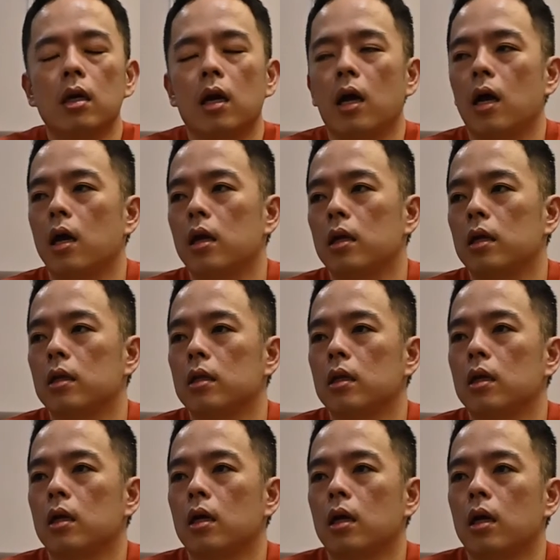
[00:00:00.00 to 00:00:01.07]
and
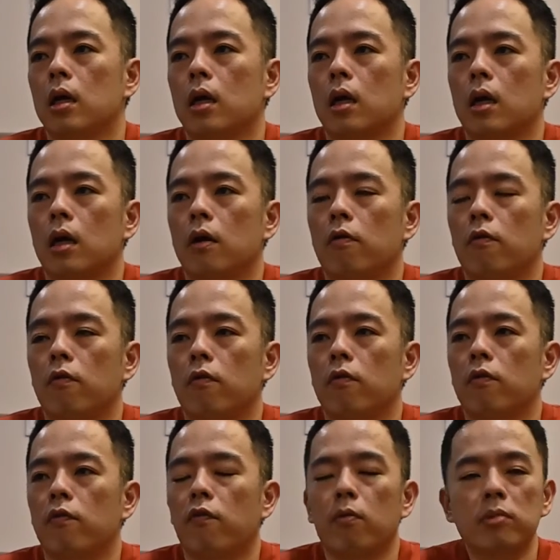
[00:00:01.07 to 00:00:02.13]

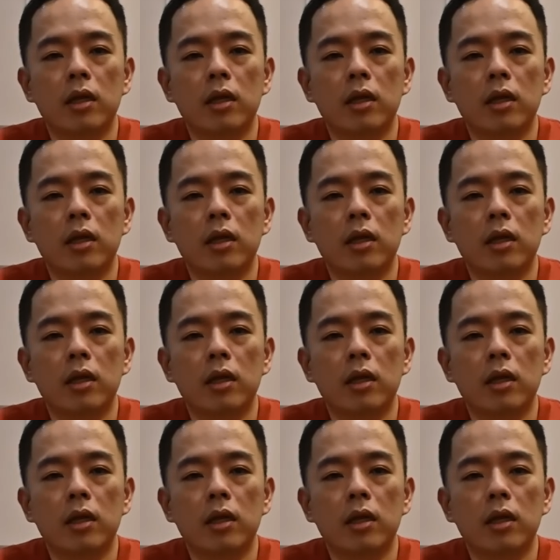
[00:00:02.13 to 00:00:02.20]
from